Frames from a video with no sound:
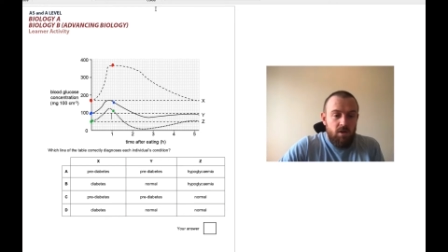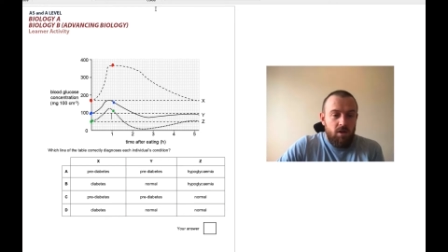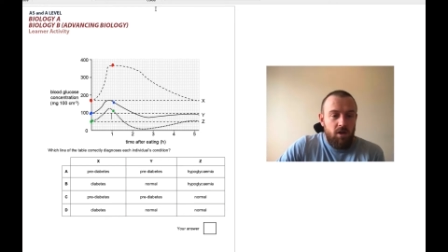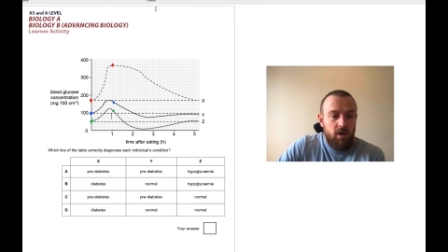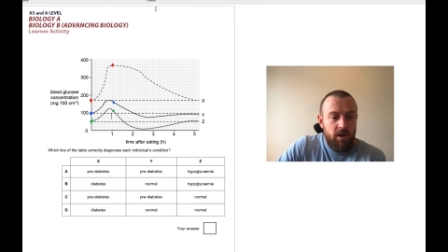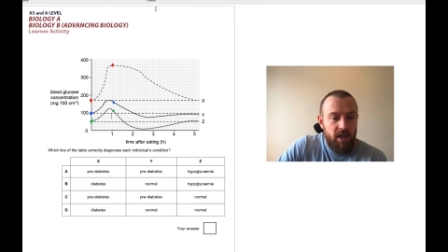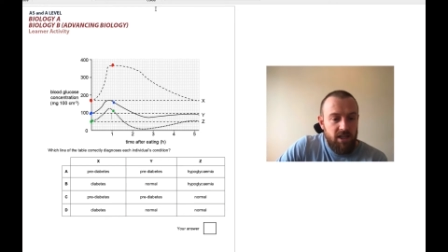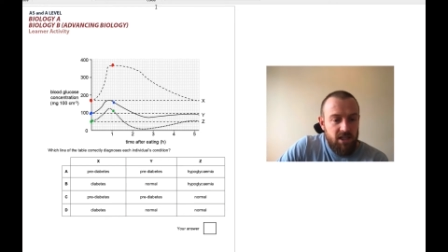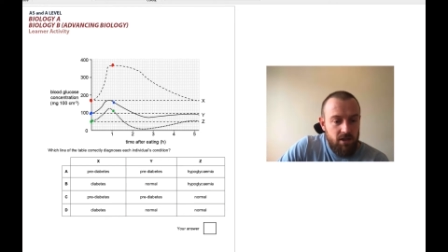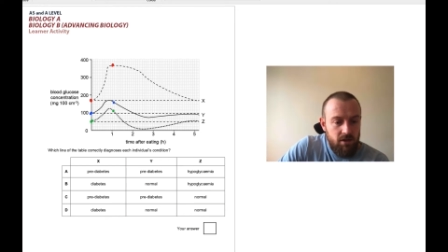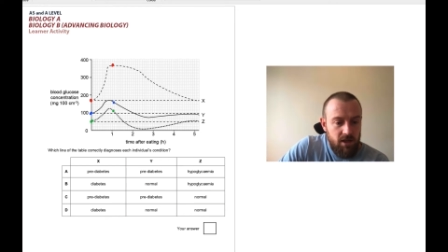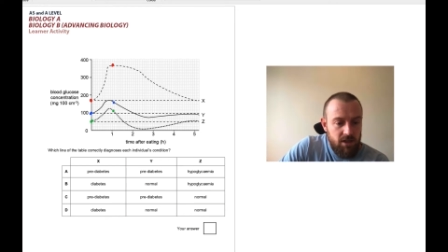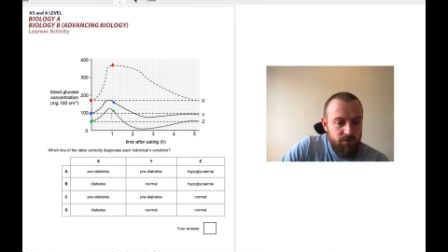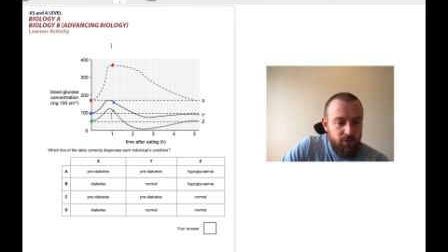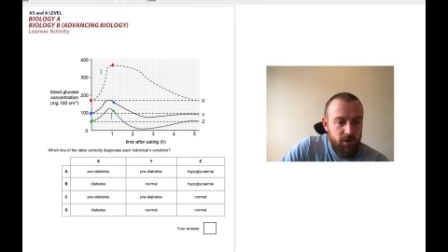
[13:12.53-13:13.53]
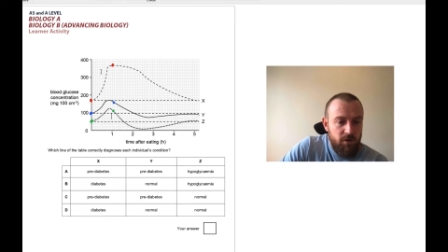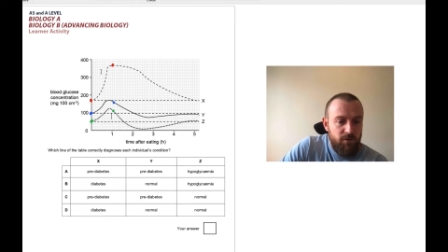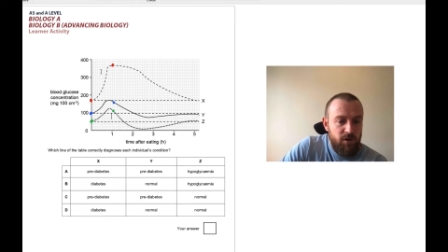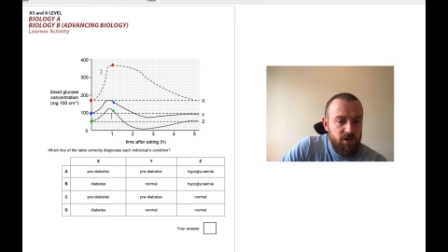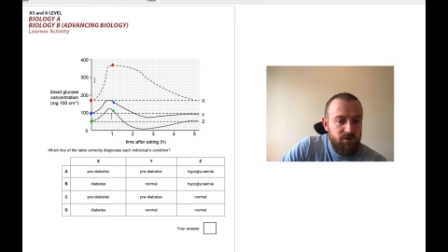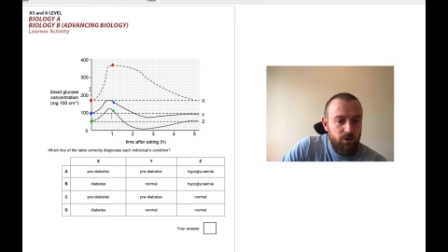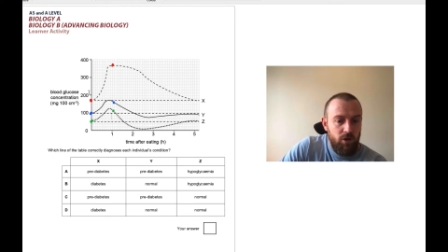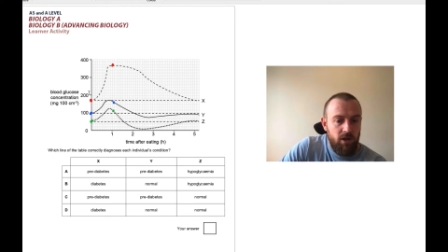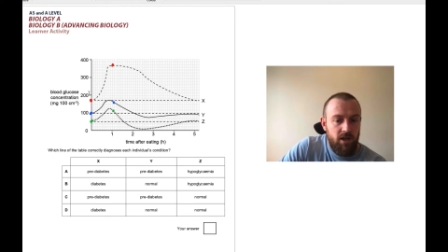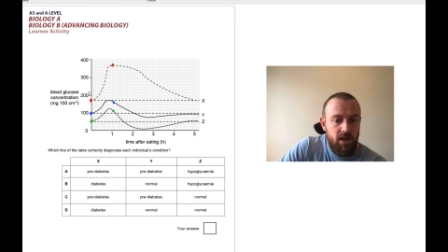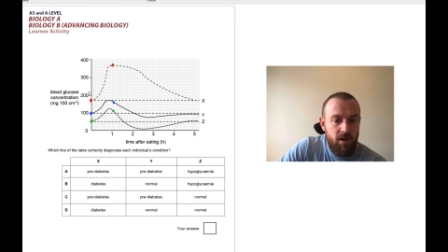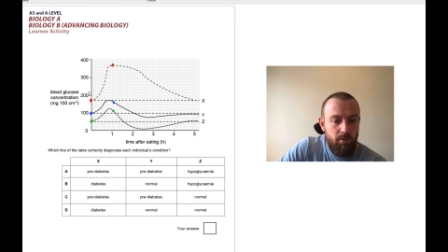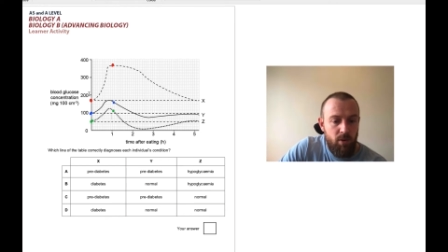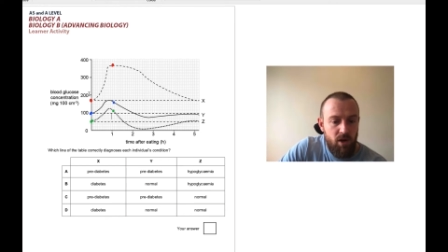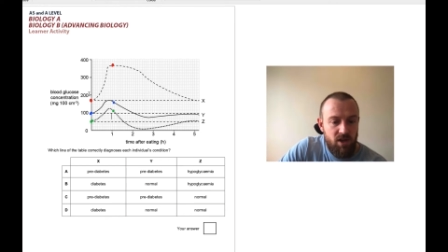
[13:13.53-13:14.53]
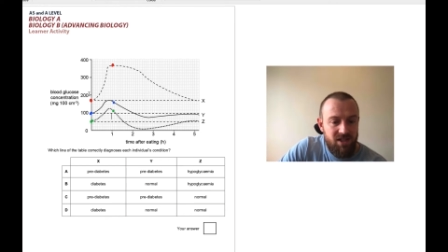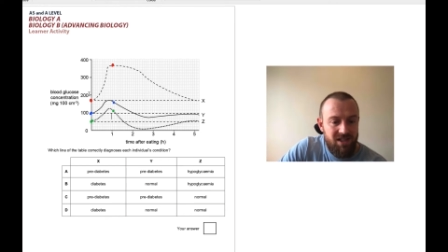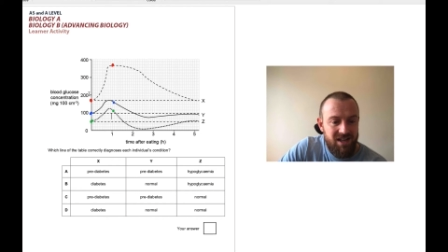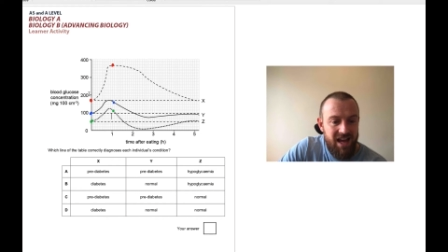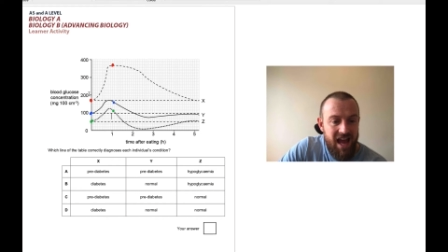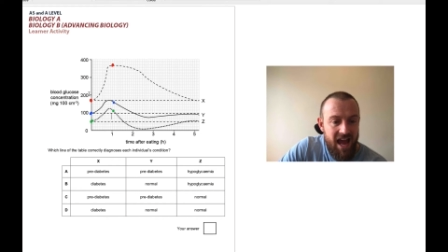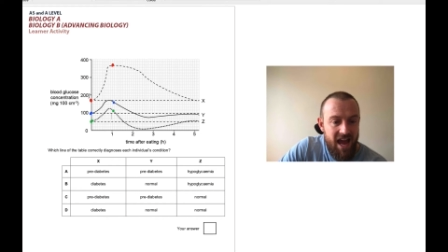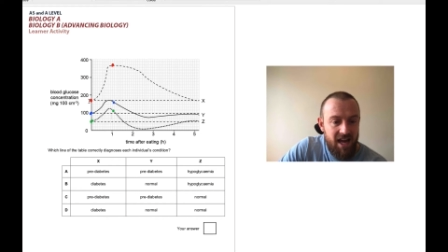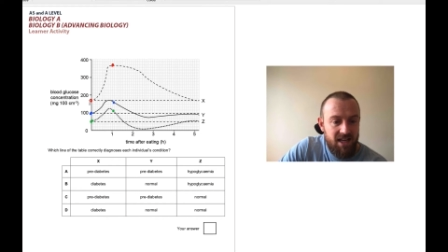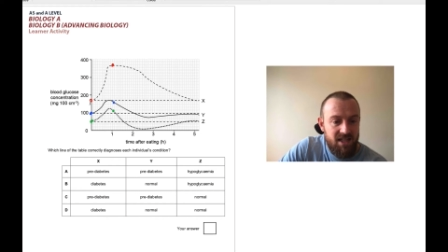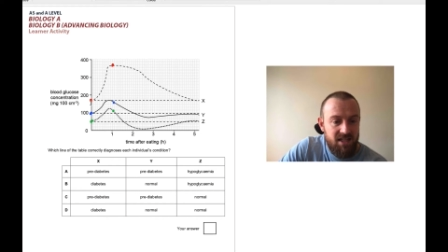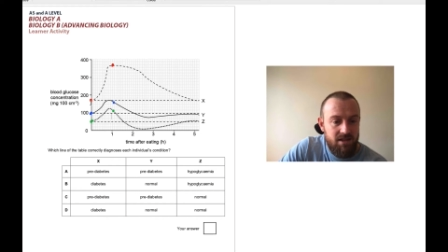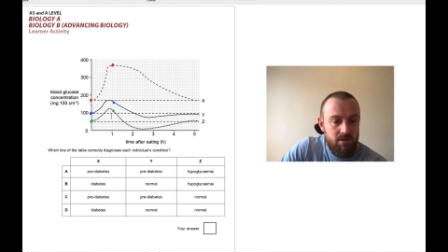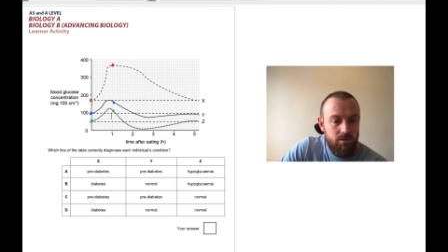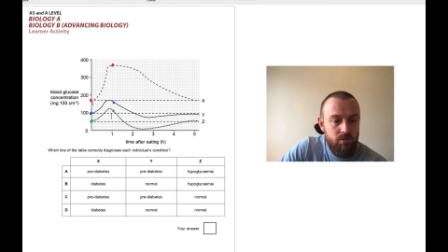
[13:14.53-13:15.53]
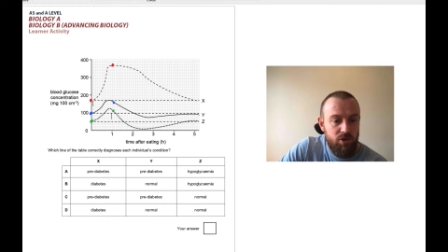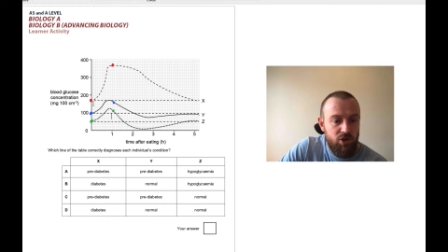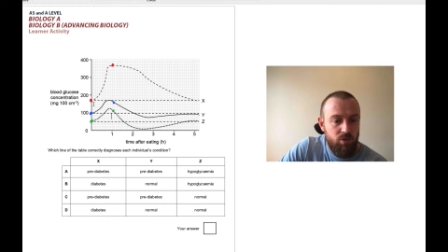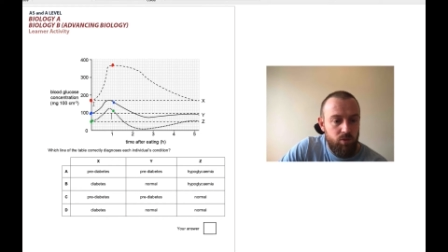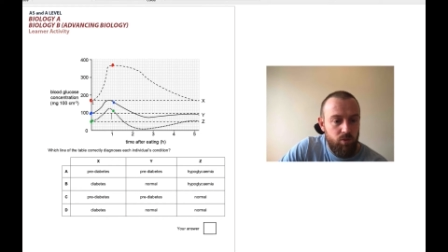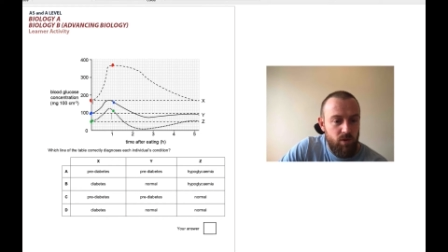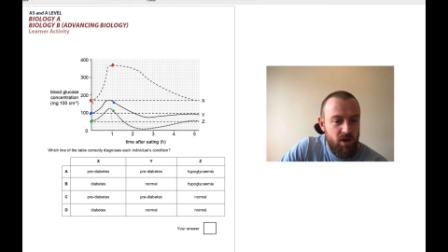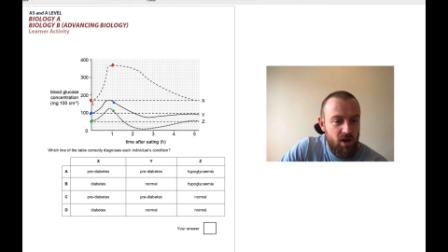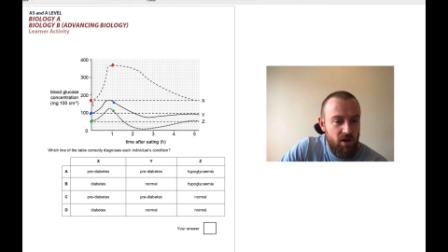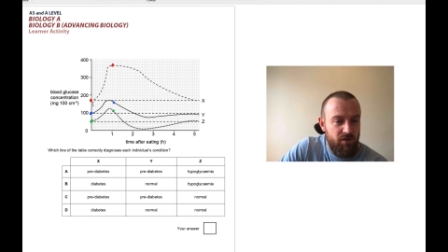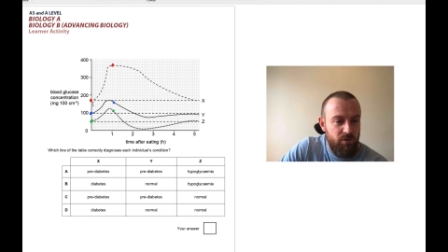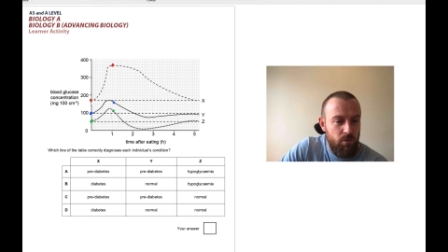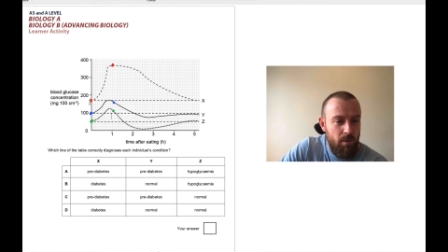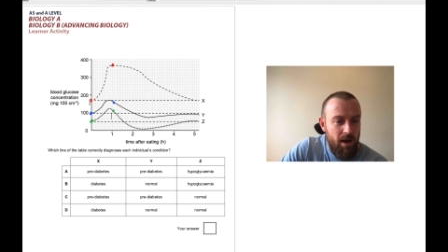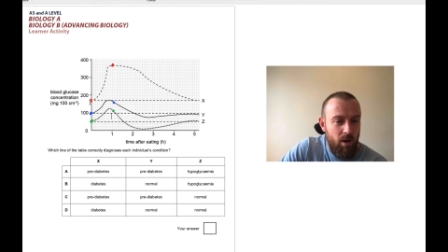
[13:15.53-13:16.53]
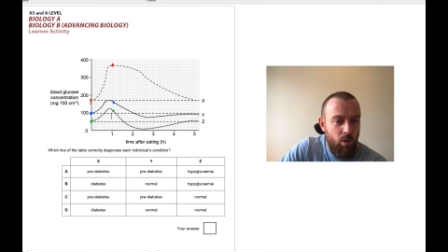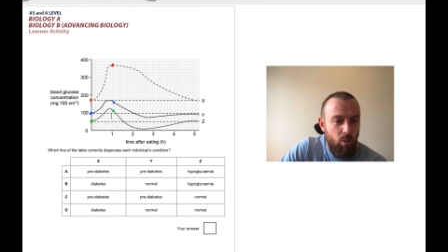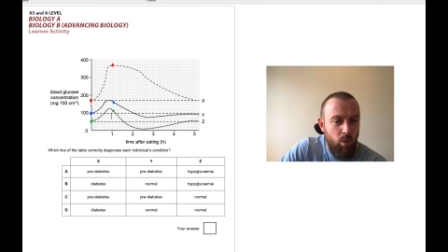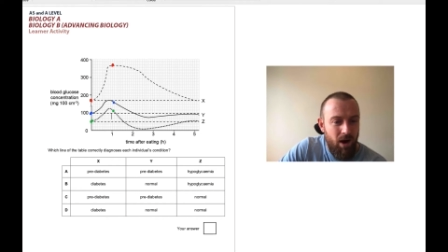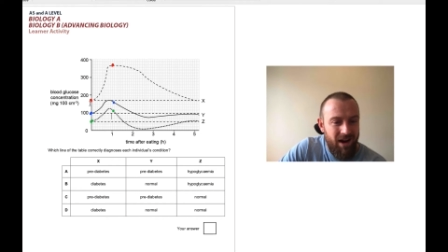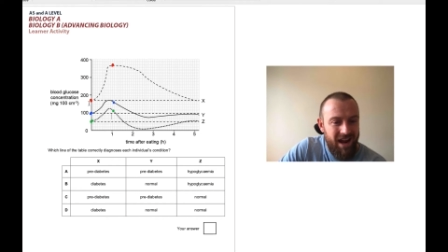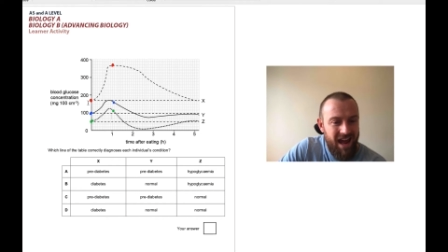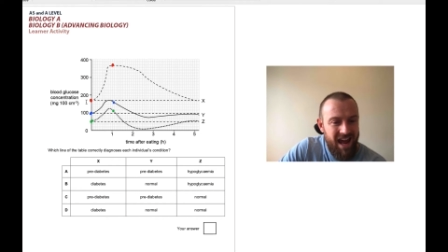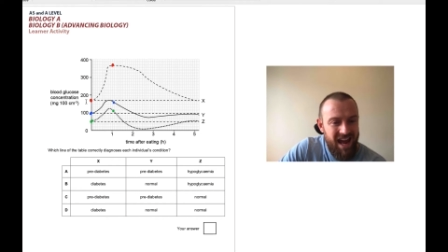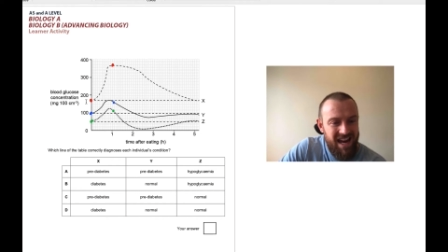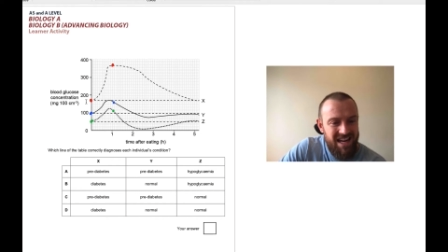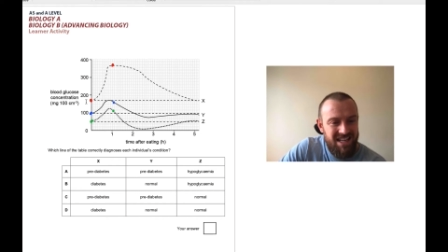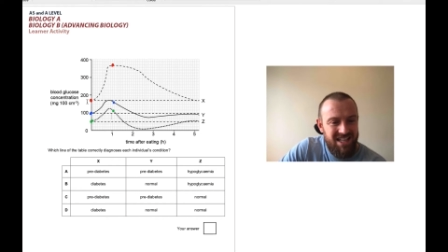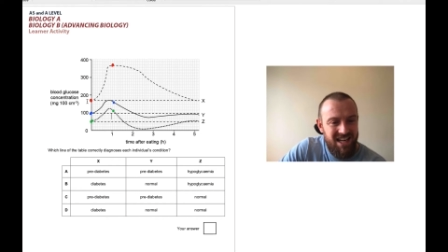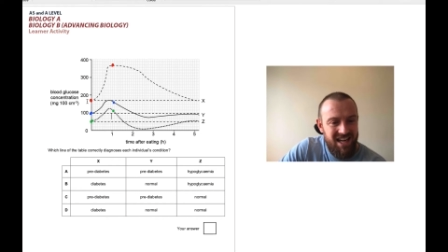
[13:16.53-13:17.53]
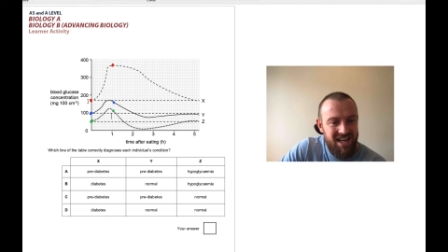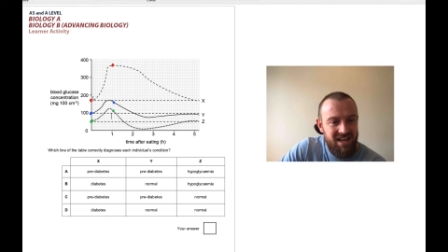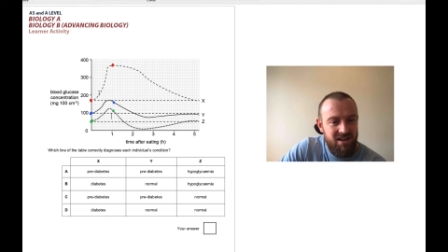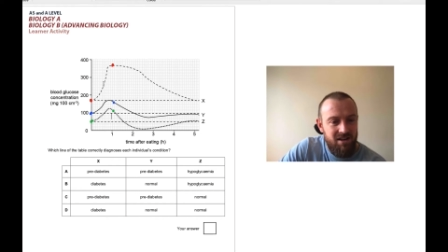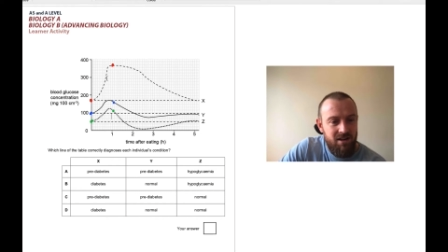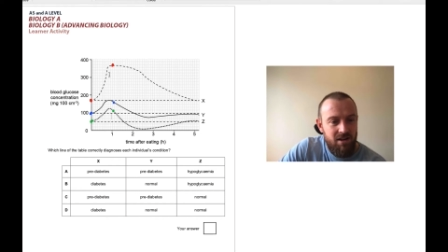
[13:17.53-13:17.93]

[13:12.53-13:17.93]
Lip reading: Okay, so let's first of all look at person X, which we go from about 180